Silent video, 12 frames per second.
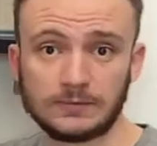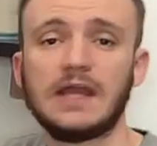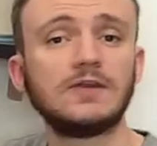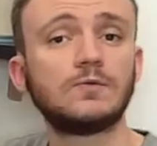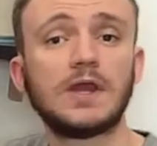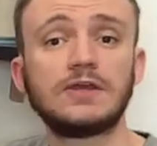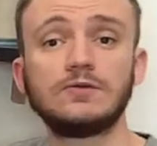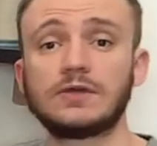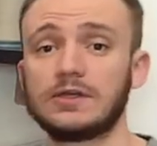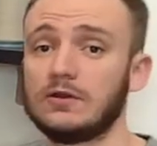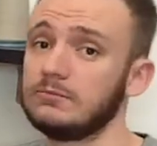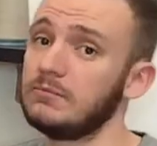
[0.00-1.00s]
Anyway, you
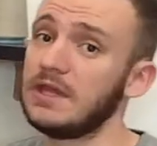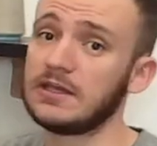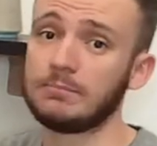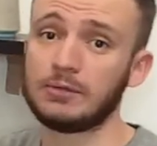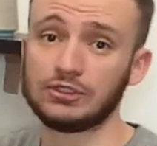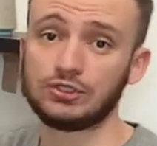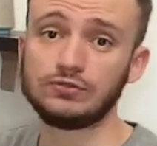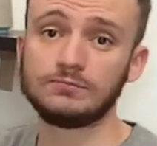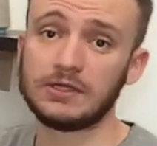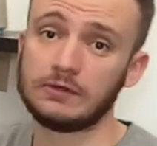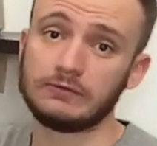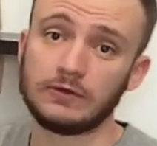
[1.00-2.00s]
cannot make a parachute
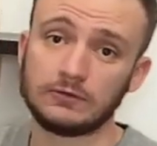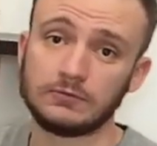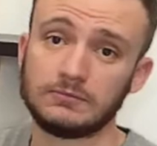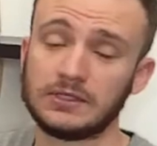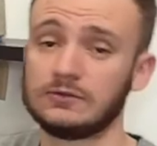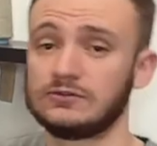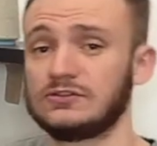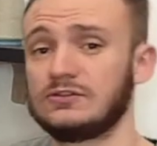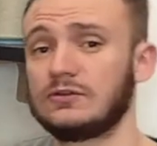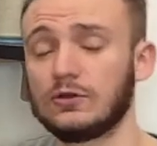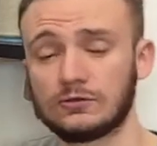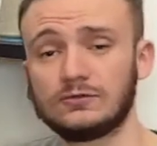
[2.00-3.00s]
made of cotton because
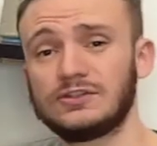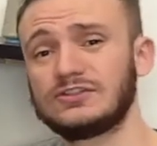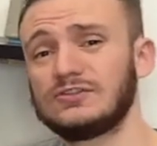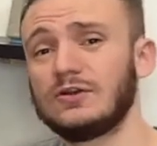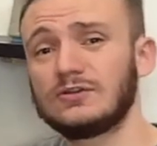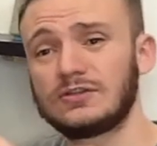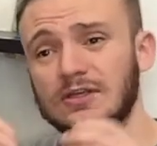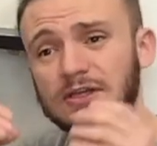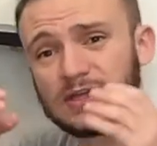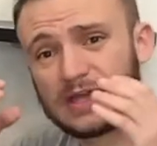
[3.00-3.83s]
cotton is not